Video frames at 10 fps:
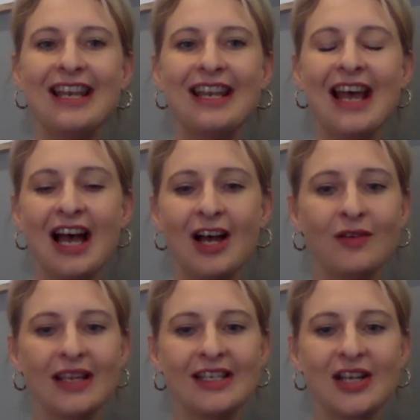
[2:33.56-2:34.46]
And
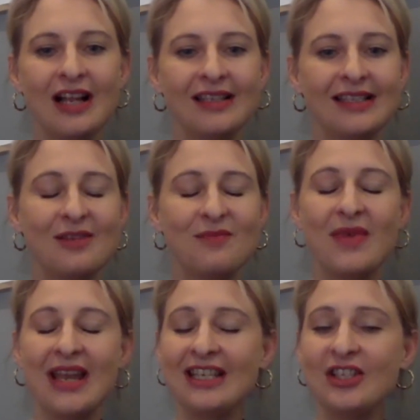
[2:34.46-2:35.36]
now that child
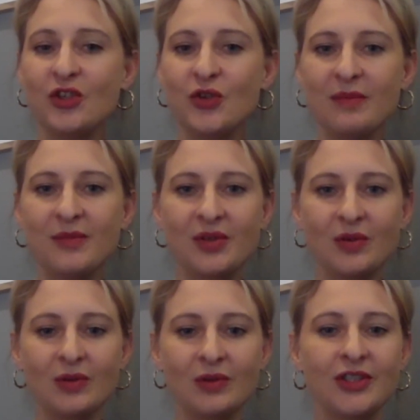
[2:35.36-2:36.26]
is in a
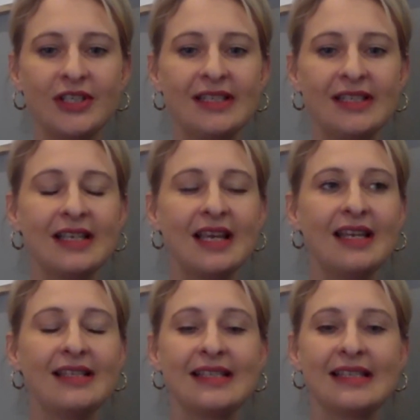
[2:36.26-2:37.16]
mainstream school,
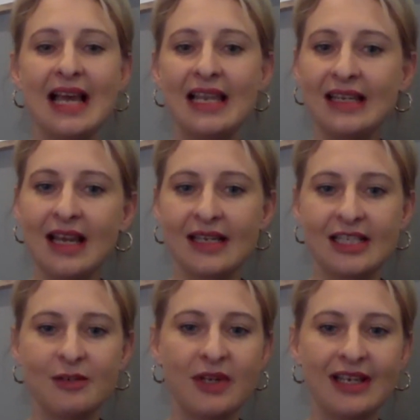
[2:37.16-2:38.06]
she's
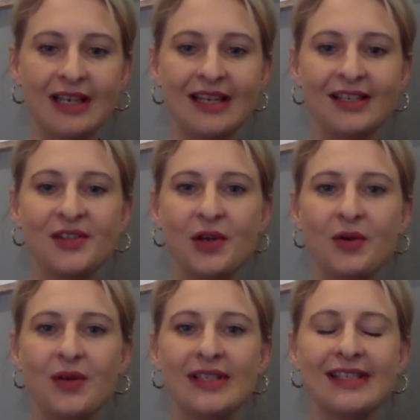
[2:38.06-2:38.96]
excelling
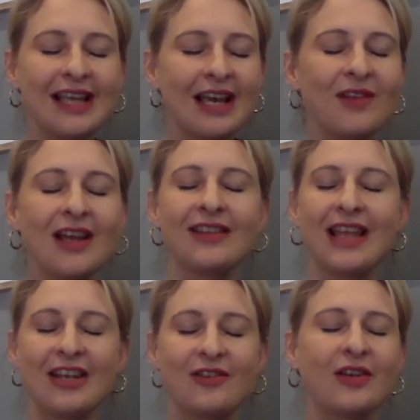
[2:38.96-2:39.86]
academically. So it's
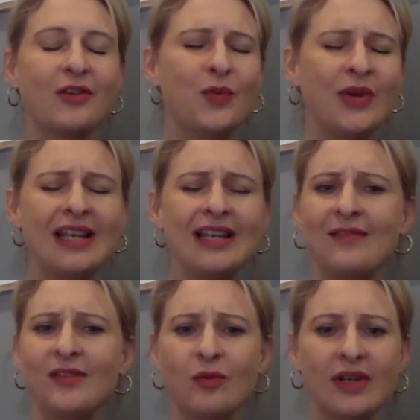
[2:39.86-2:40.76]
stuff like that that
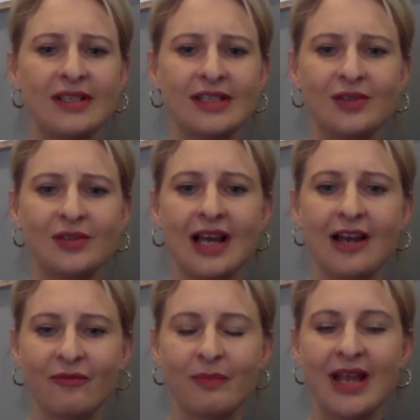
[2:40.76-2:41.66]
really gives quality
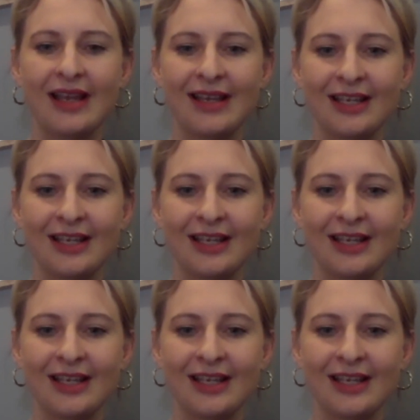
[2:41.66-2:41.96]
to life